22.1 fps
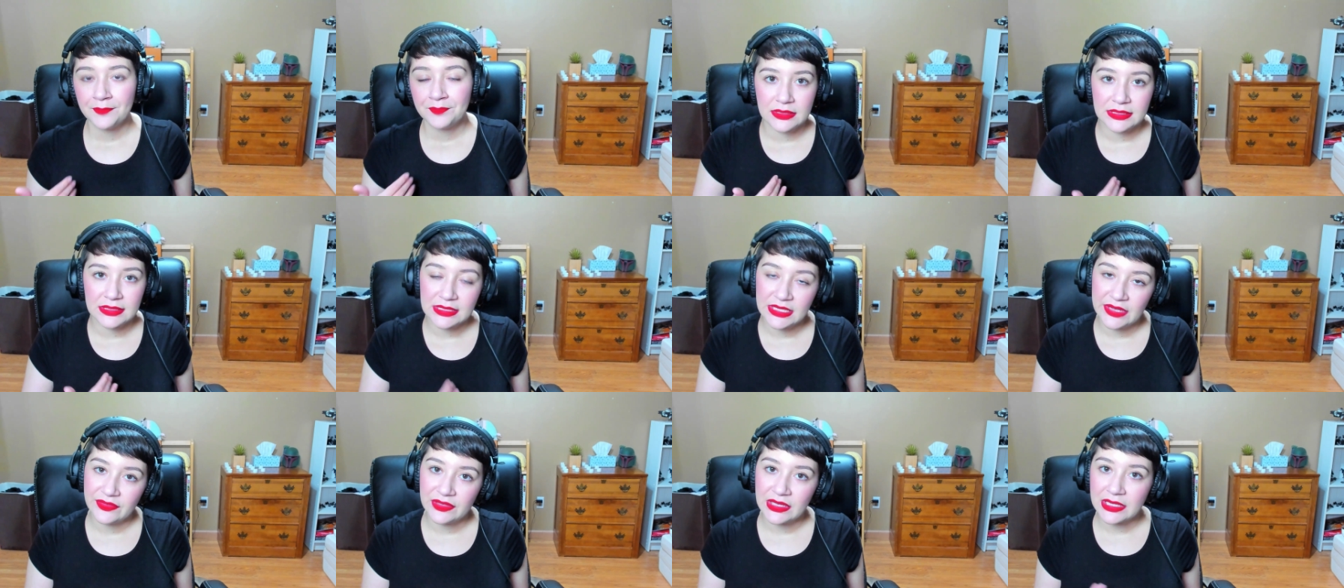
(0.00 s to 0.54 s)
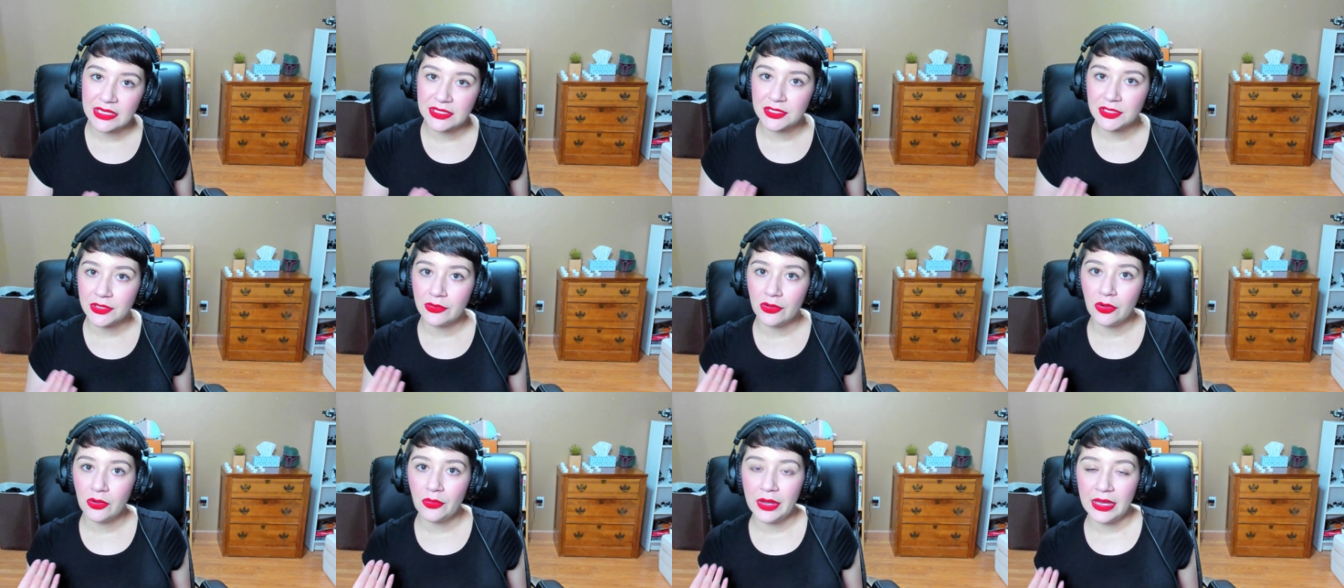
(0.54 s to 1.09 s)
Steven had to
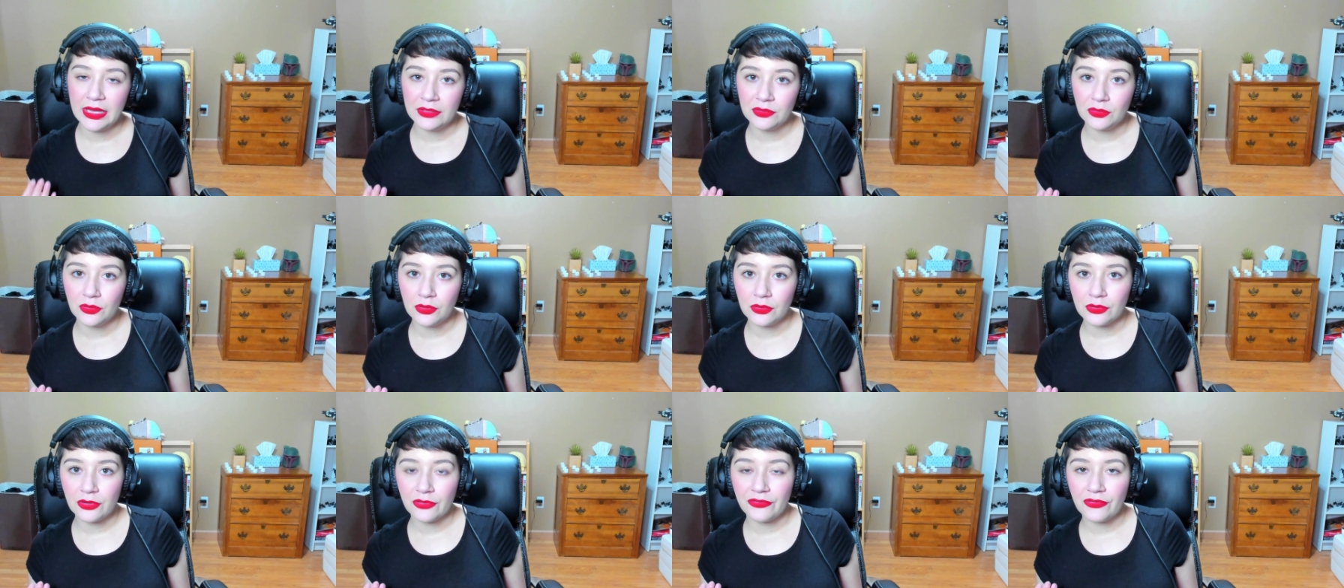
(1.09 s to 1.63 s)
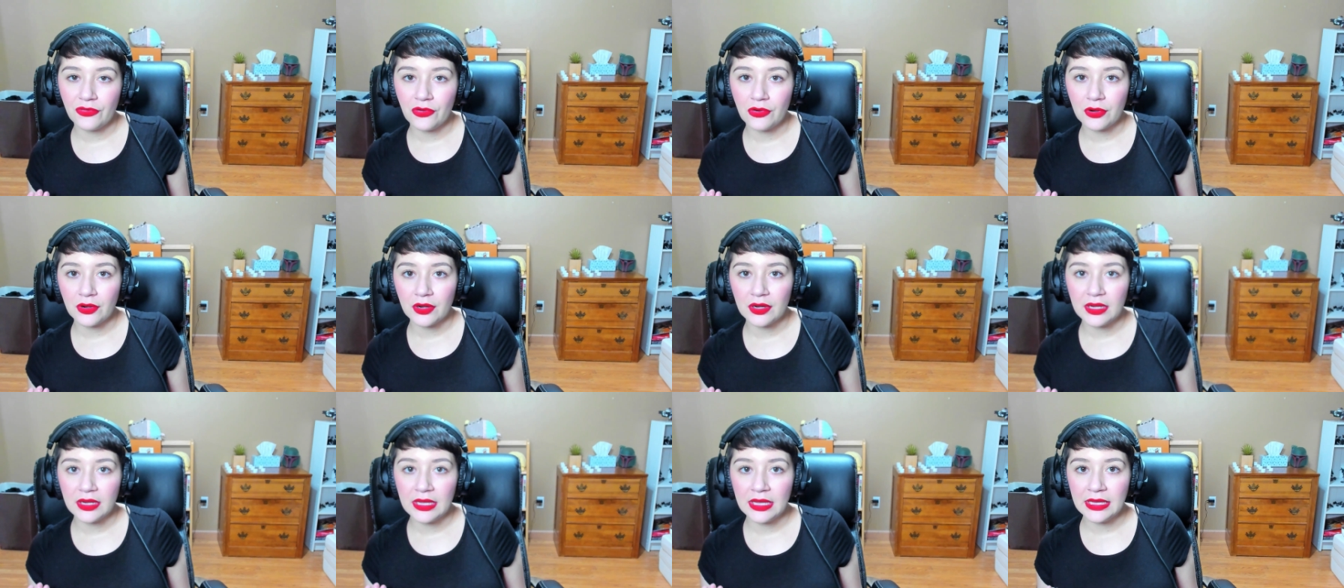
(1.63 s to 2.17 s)
go away in order
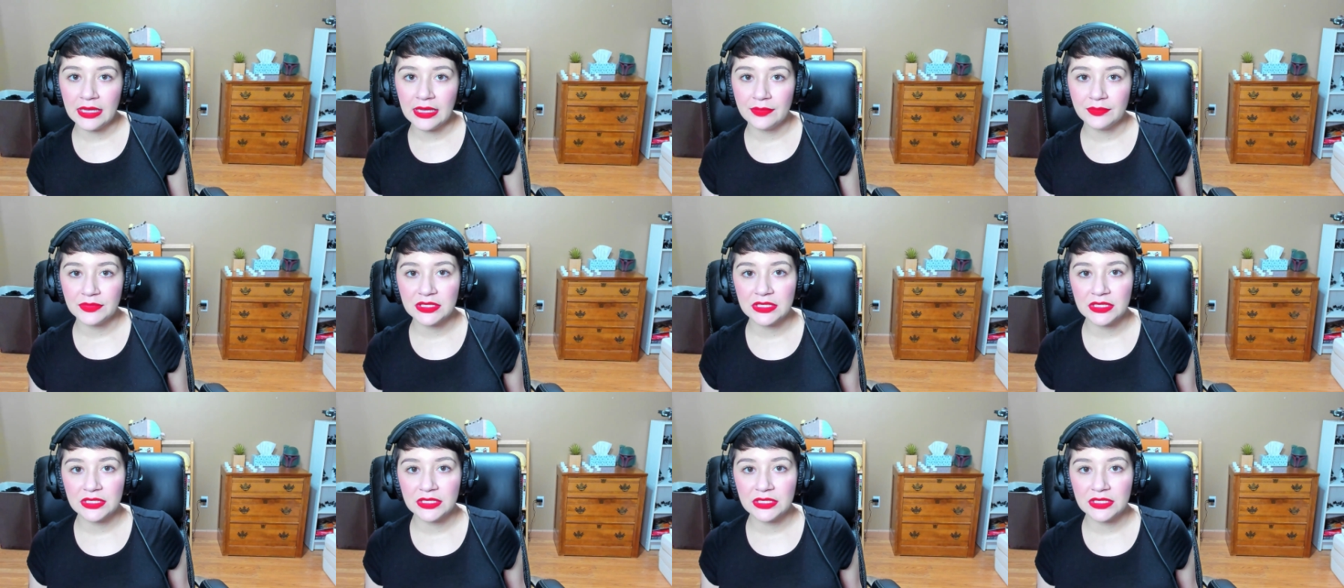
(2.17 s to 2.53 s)
for him